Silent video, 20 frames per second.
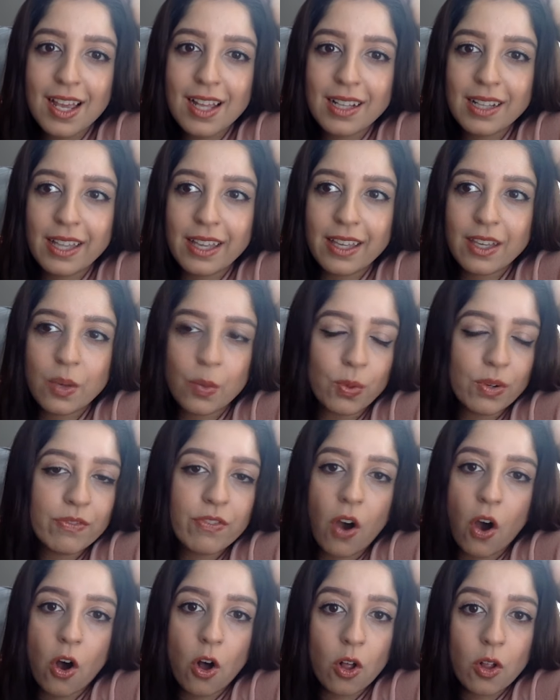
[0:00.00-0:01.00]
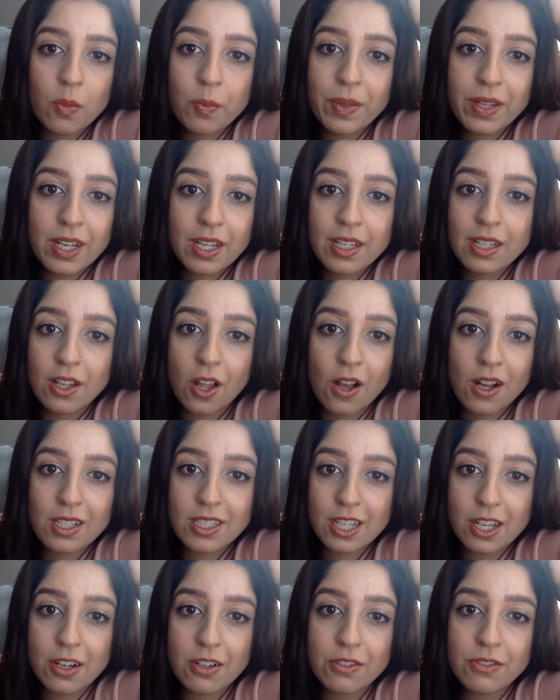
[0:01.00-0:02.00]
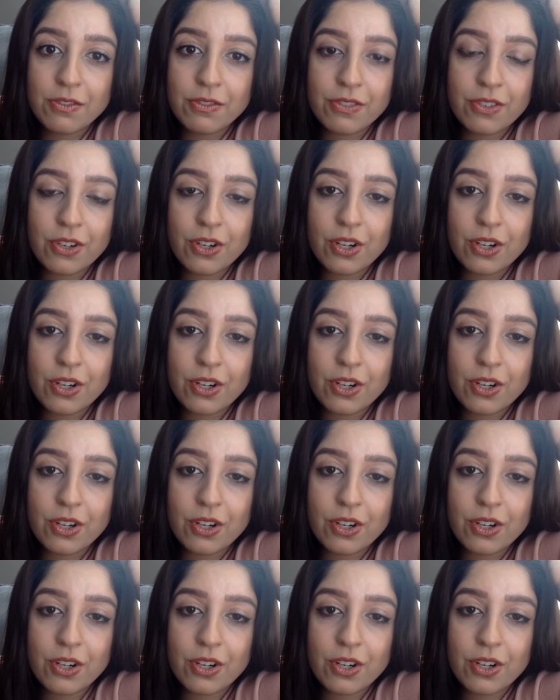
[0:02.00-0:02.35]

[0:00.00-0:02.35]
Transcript: Like, we've all been in lockdown